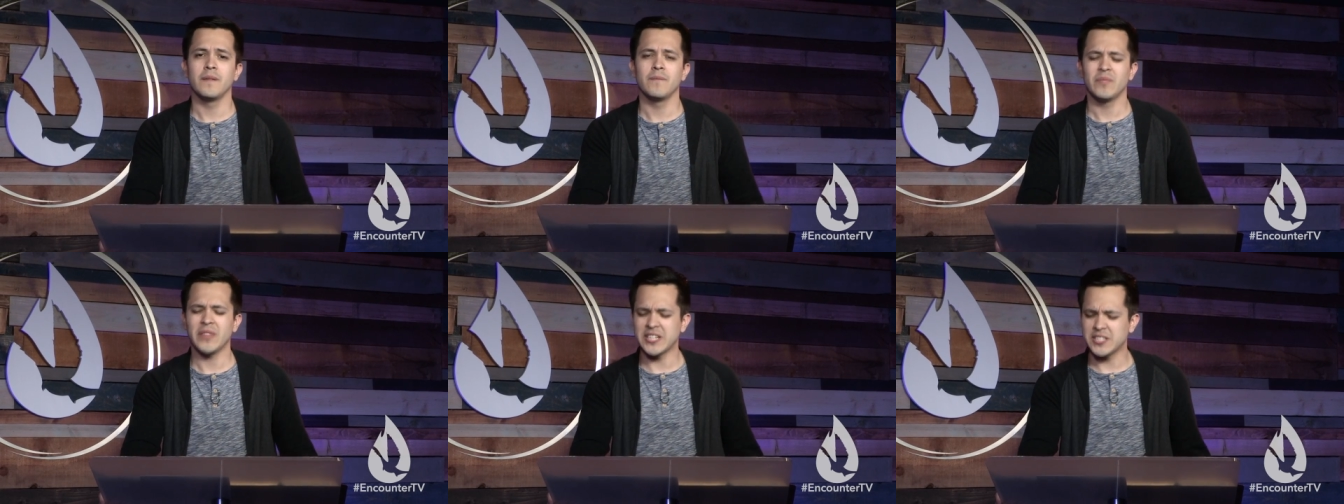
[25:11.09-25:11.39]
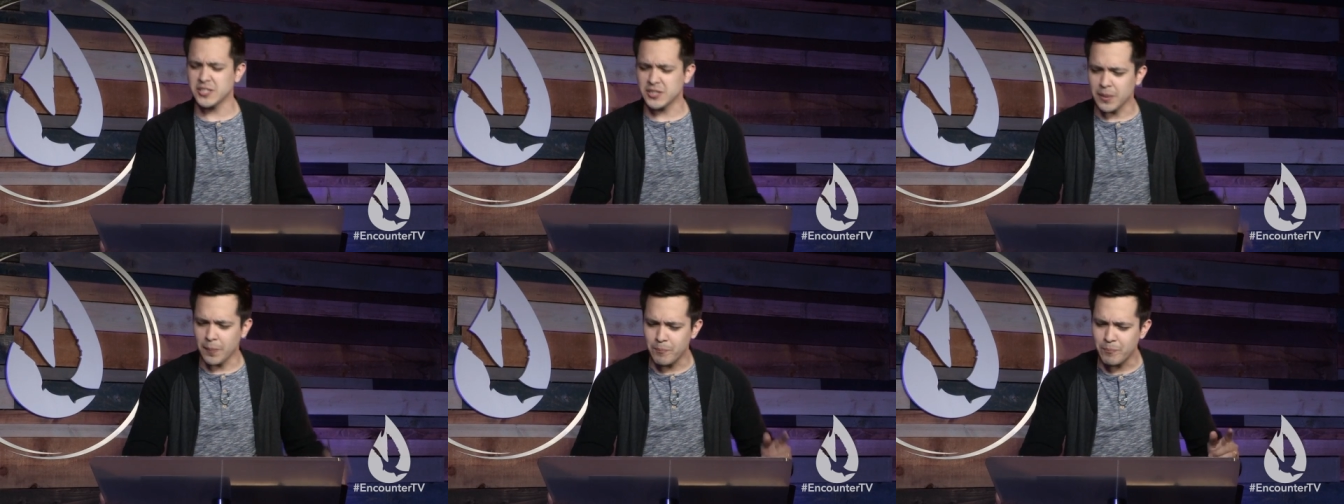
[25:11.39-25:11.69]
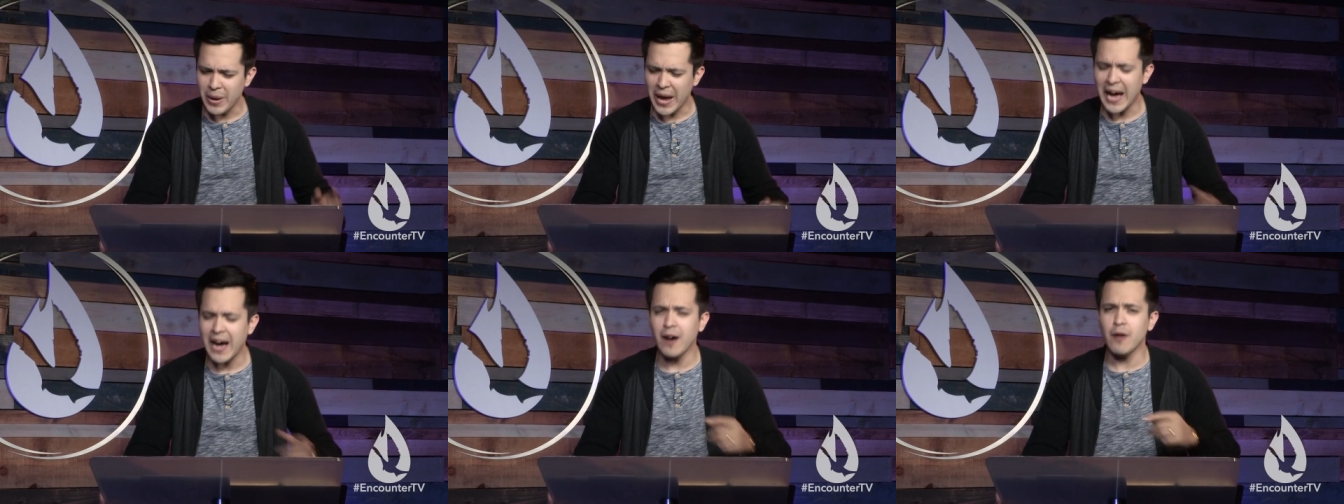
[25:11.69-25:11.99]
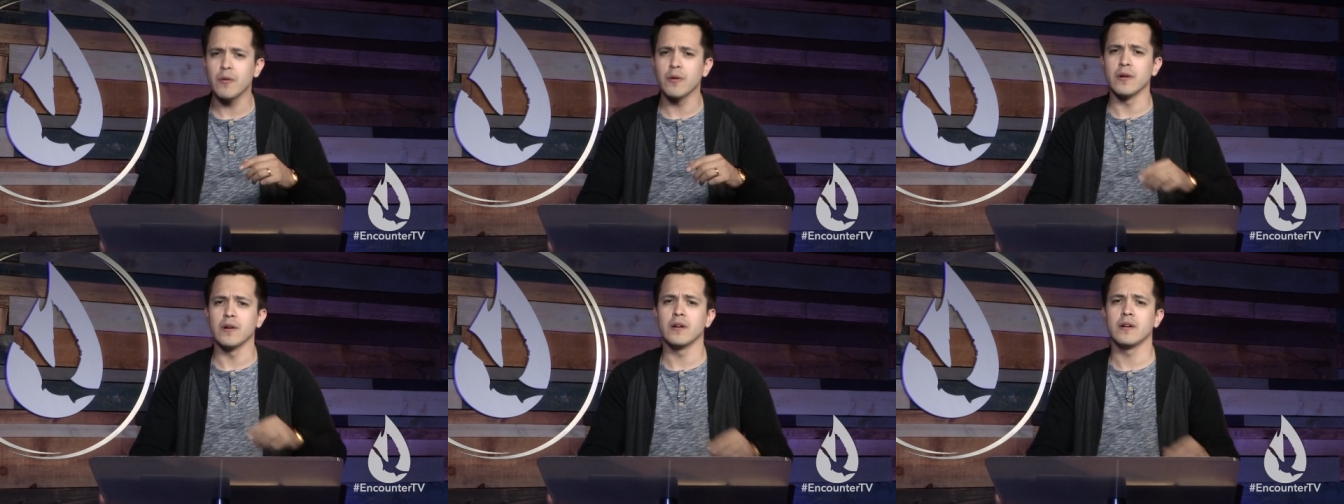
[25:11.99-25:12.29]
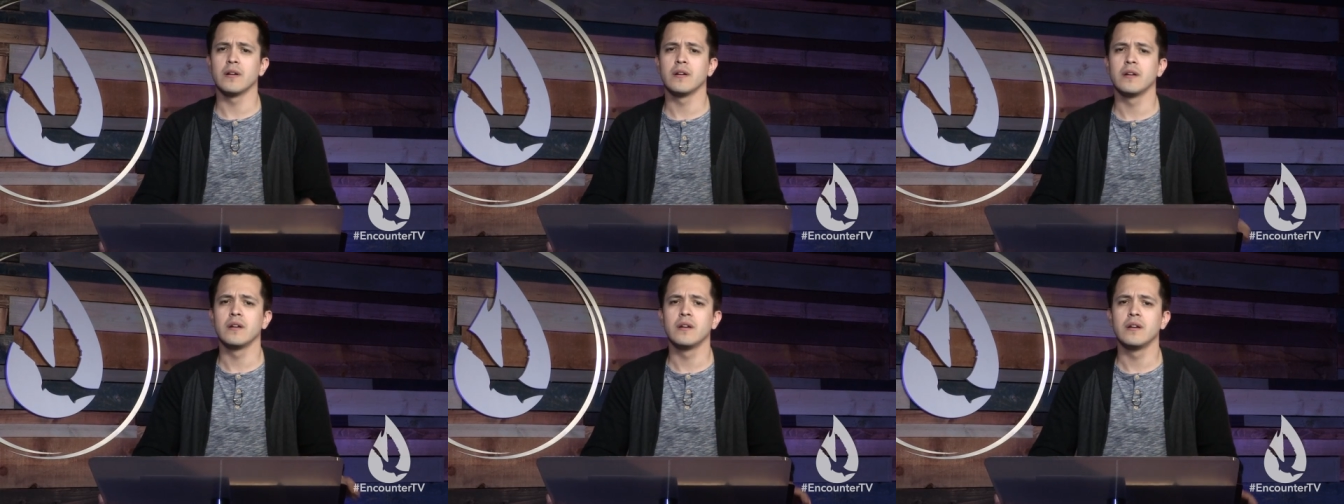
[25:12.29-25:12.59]
It's the power
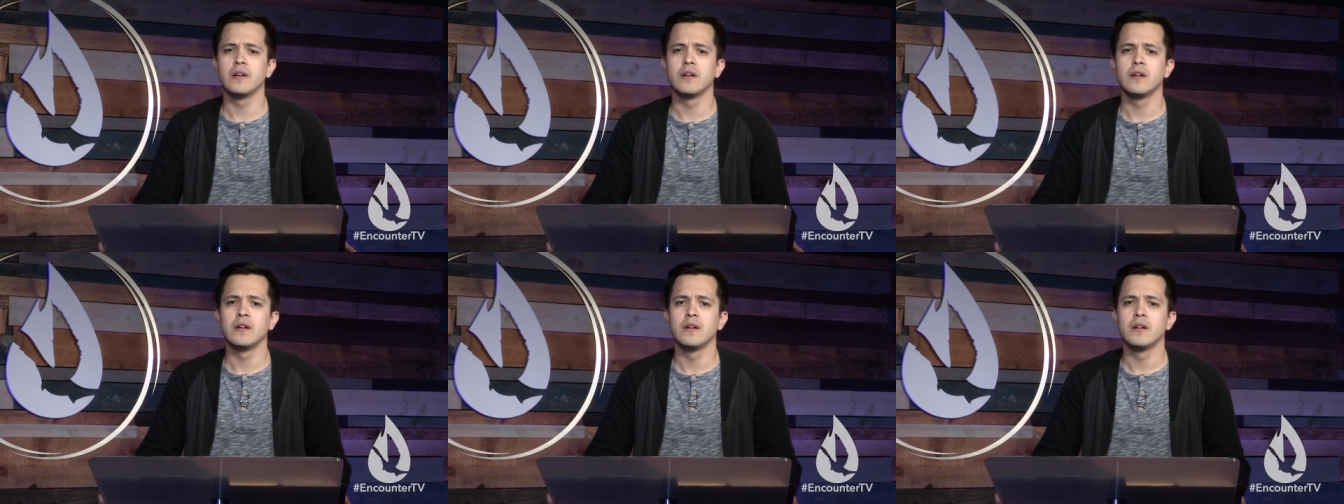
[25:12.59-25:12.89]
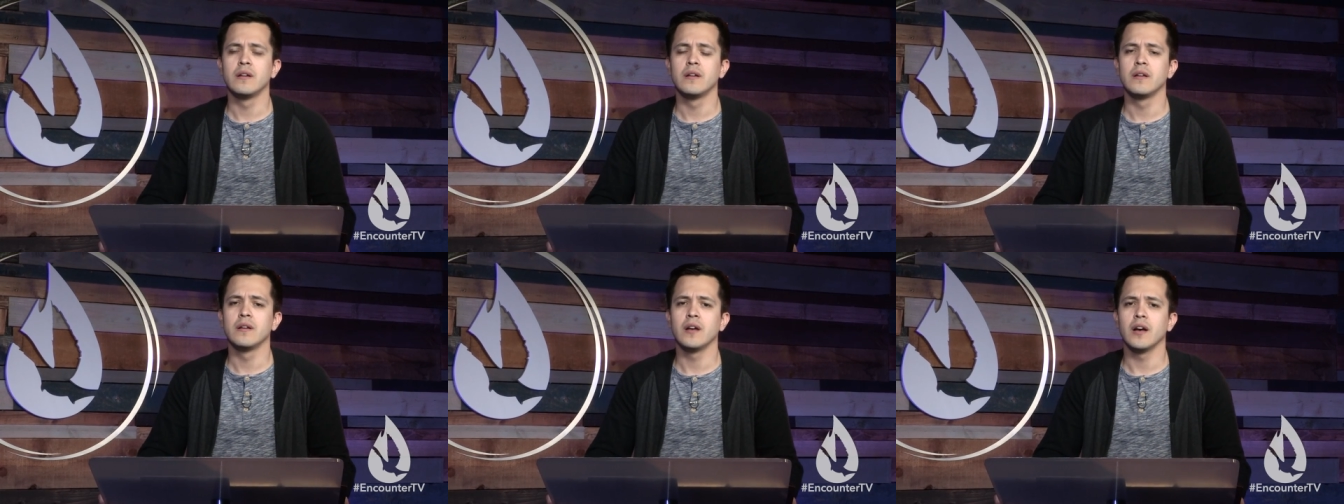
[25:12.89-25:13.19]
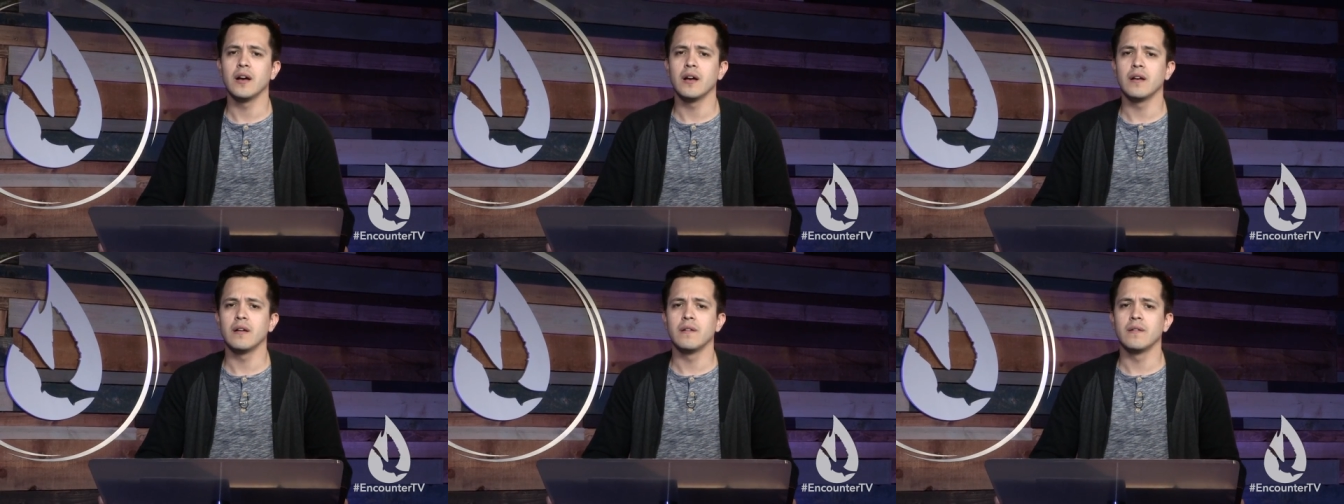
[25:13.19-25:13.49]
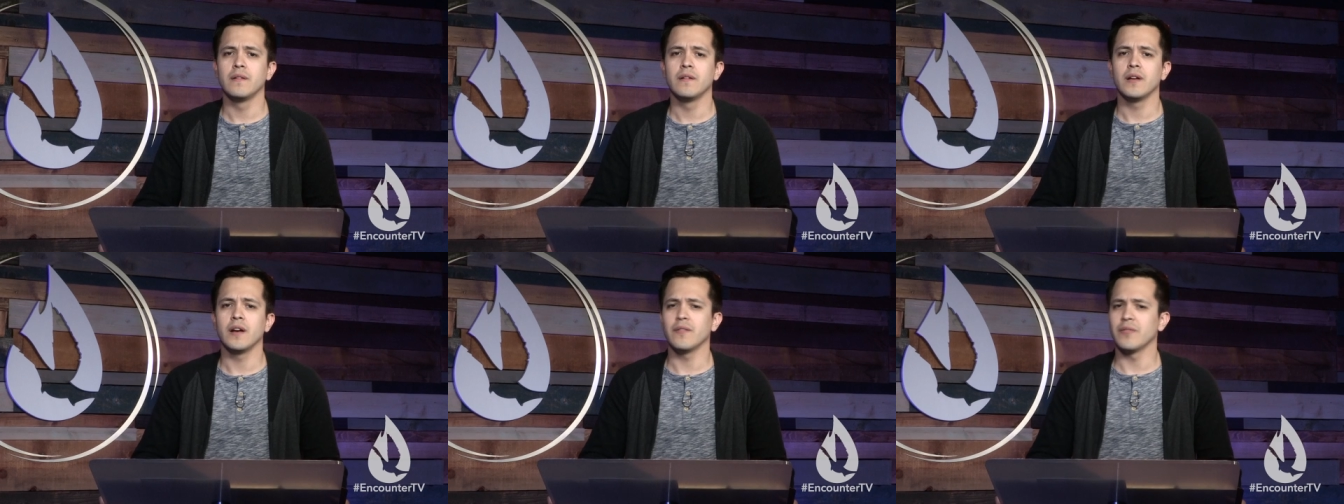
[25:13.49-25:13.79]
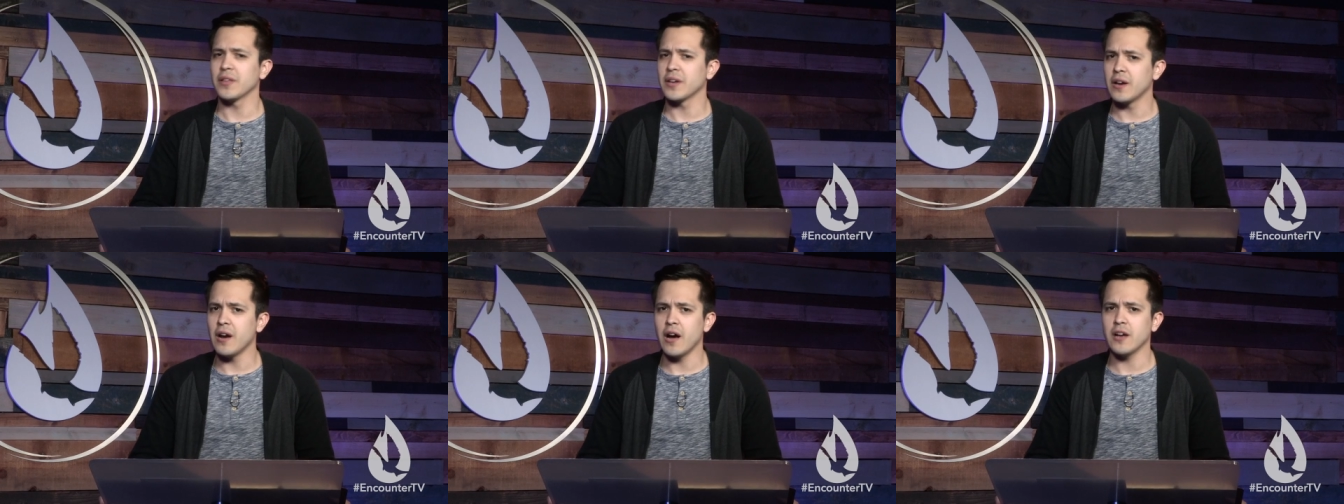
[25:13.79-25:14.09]
of
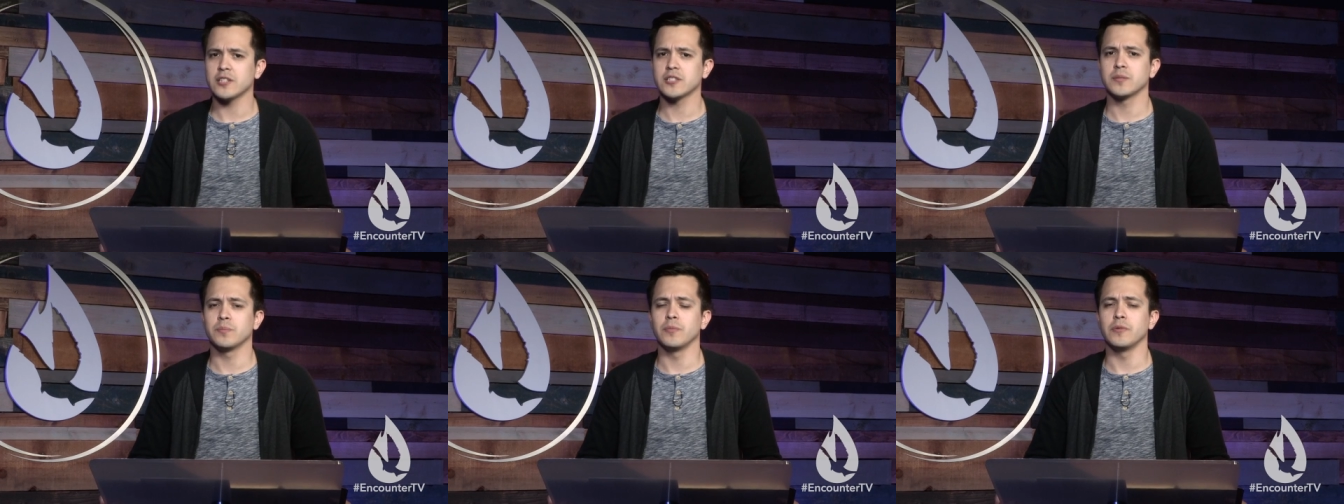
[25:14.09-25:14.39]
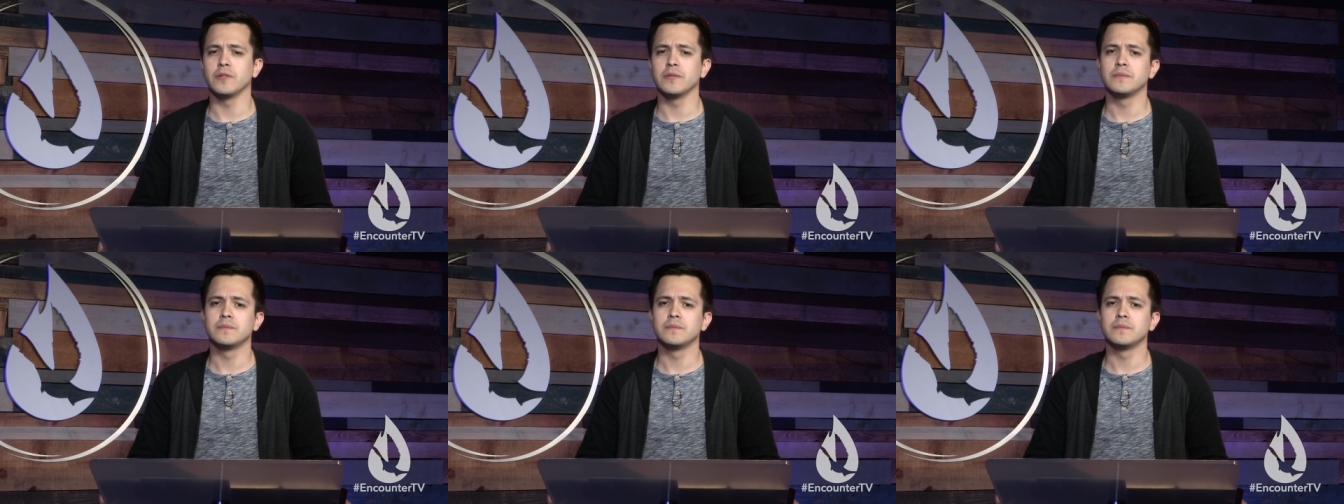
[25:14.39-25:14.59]
the gospel.